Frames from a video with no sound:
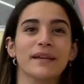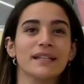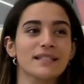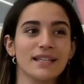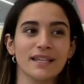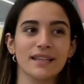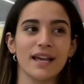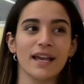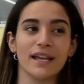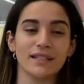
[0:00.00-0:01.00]
Biggest thing
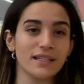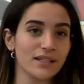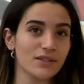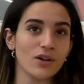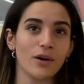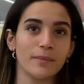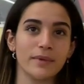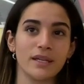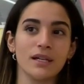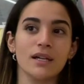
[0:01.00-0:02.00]
that ACS taught
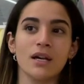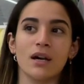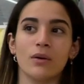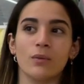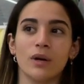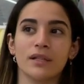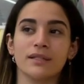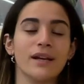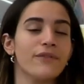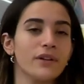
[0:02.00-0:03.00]
me
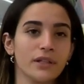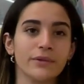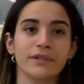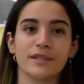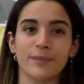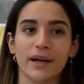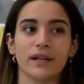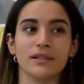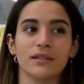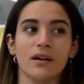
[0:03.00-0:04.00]
was definitely
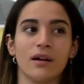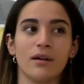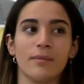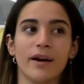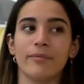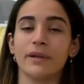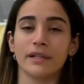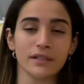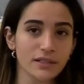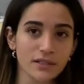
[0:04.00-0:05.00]
respect. I've
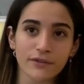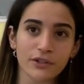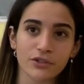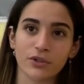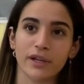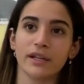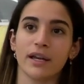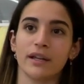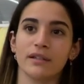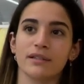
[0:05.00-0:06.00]
been here since first grade,
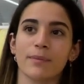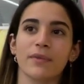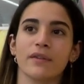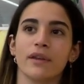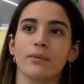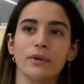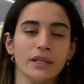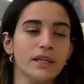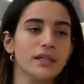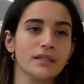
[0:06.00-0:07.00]
and it's something they
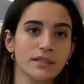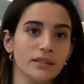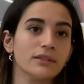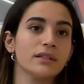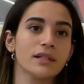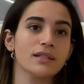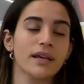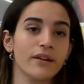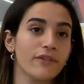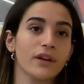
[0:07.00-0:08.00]
really instilled in us
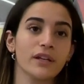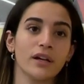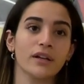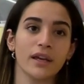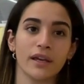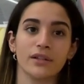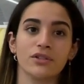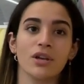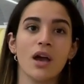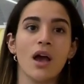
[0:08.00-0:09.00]
at a very young
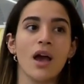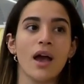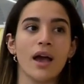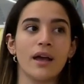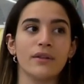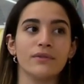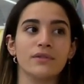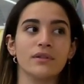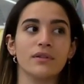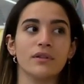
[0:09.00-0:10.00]
age. And